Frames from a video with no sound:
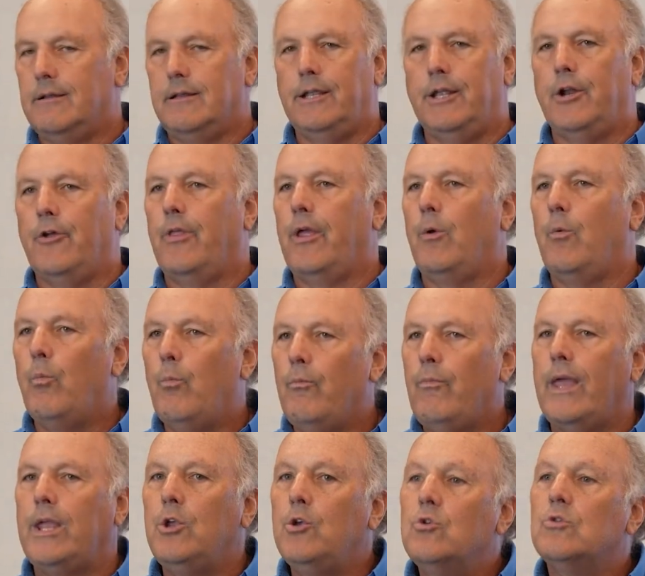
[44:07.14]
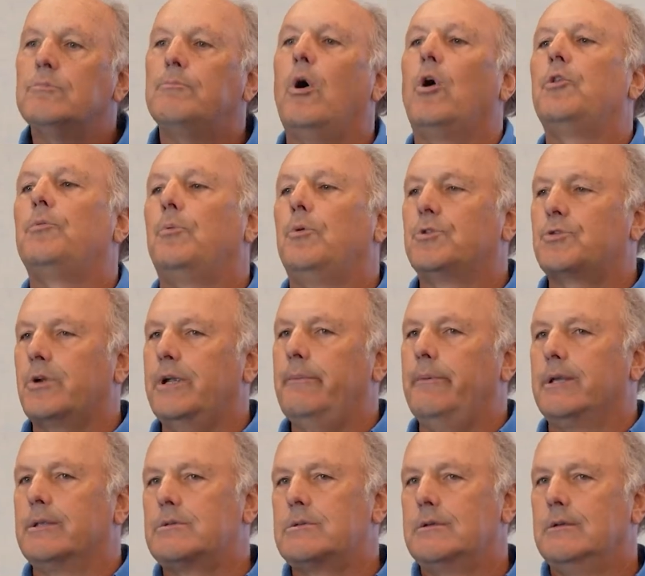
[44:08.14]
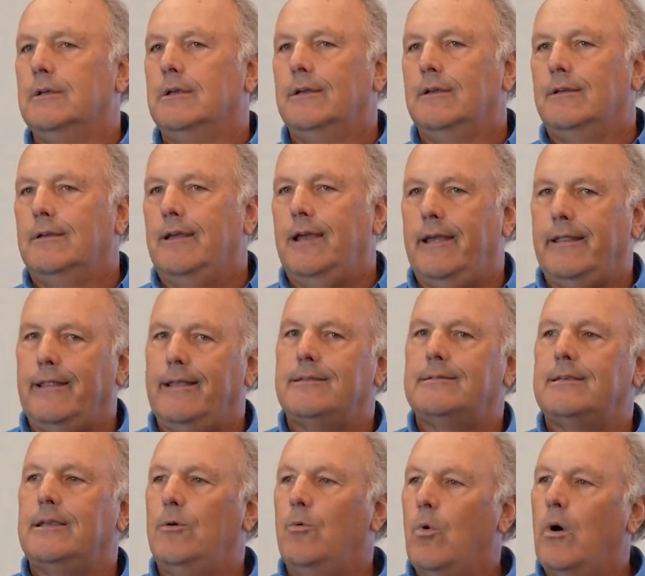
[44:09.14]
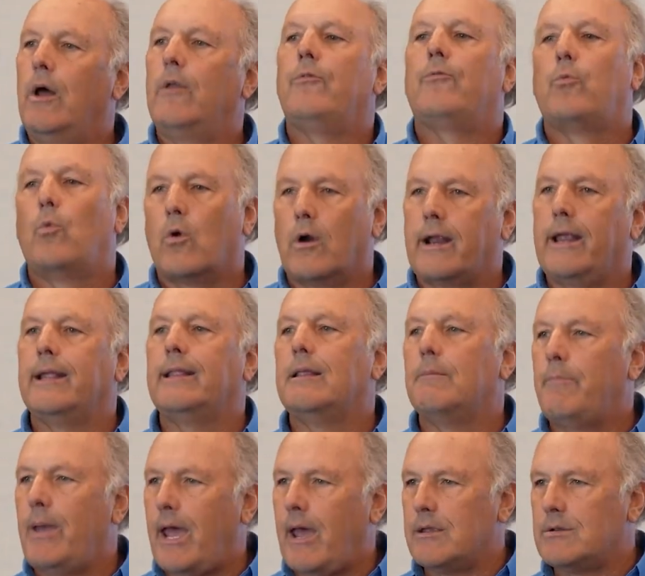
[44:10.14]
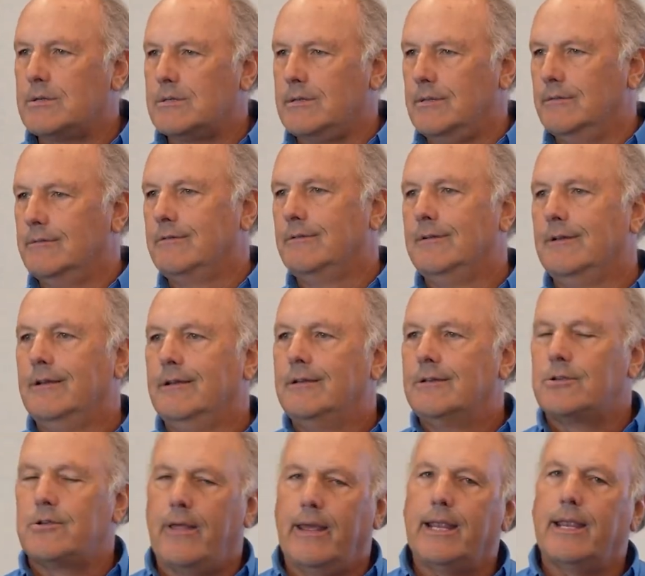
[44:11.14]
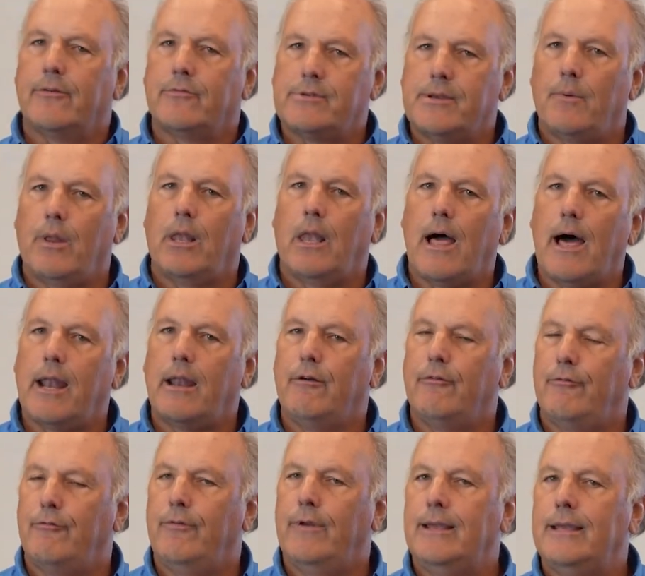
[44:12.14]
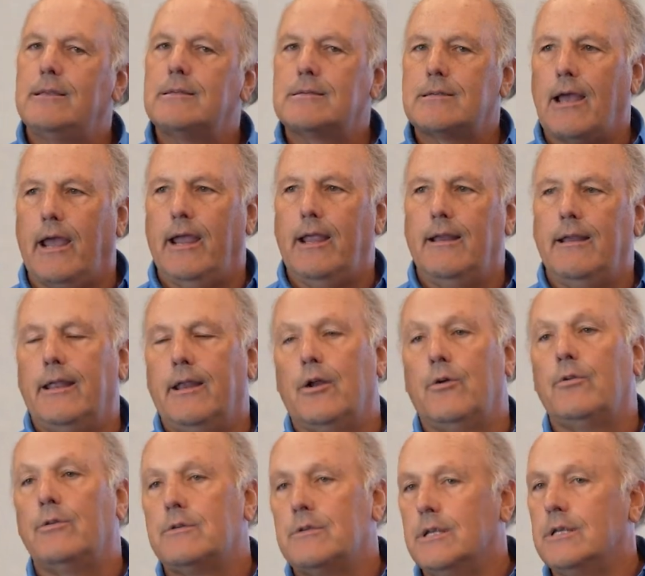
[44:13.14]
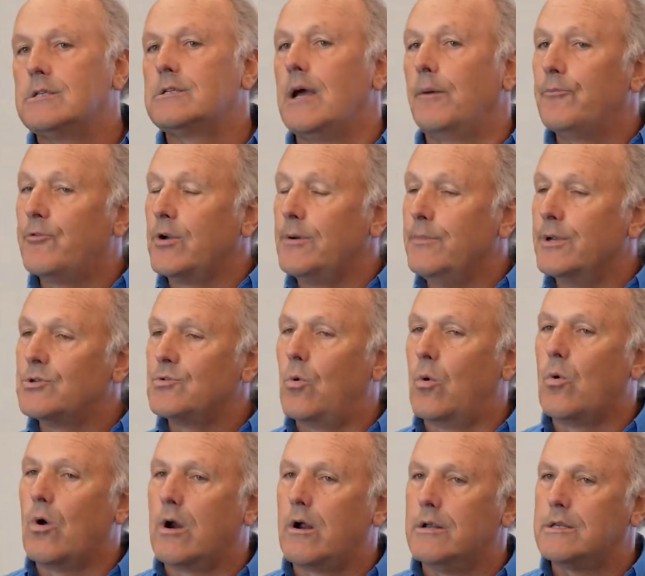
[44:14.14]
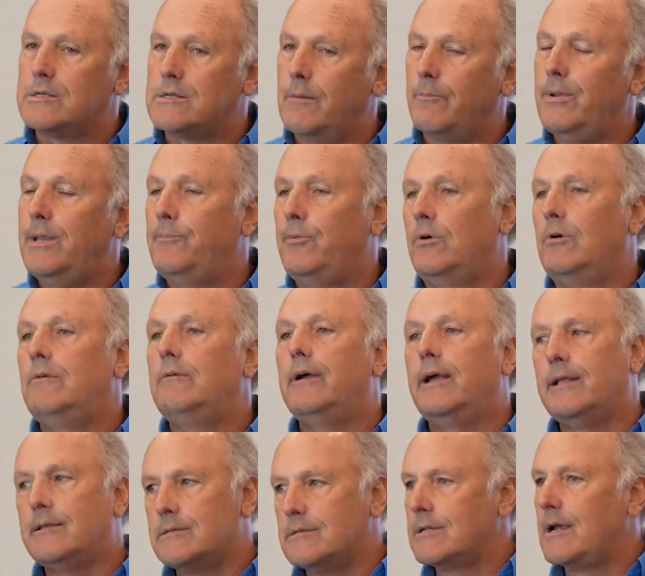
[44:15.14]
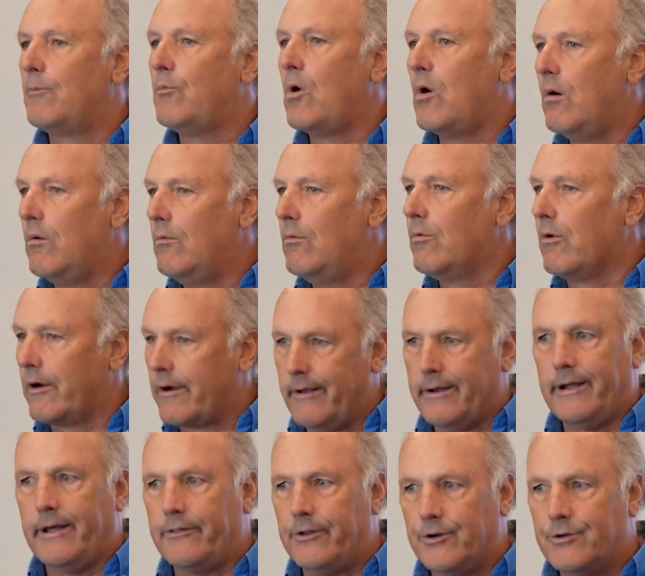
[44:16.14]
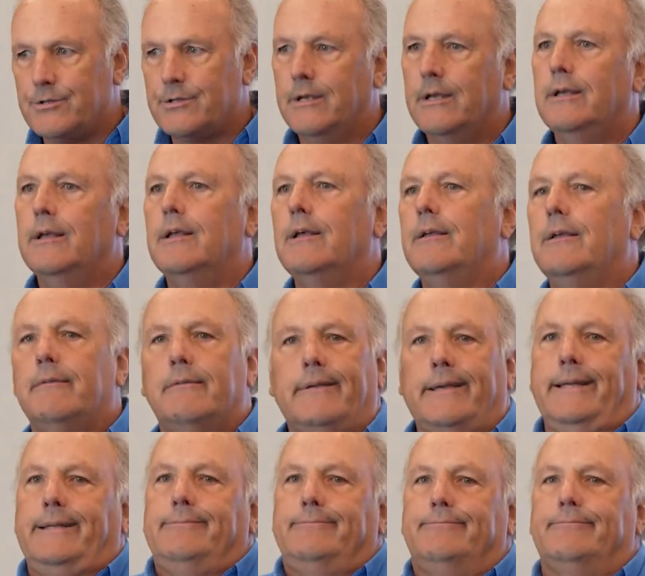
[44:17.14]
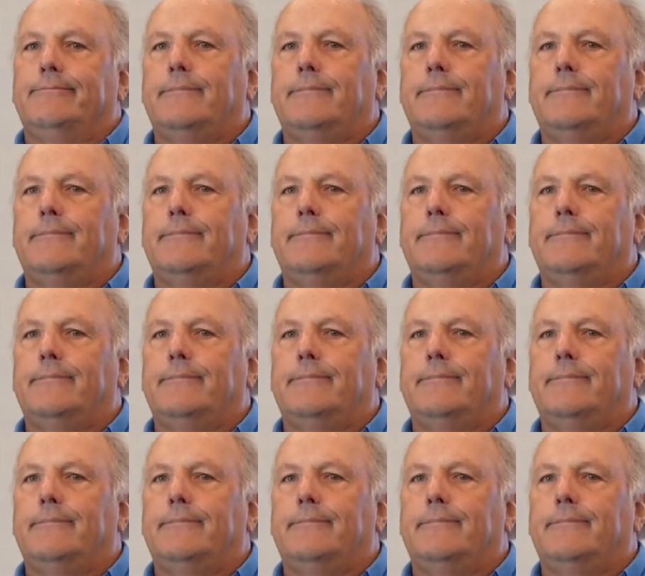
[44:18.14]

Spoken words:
they use multiple treatments and they see what's working the best. So that gives them a lot of insight. Some treatments will work on some people and some won't work on others. Like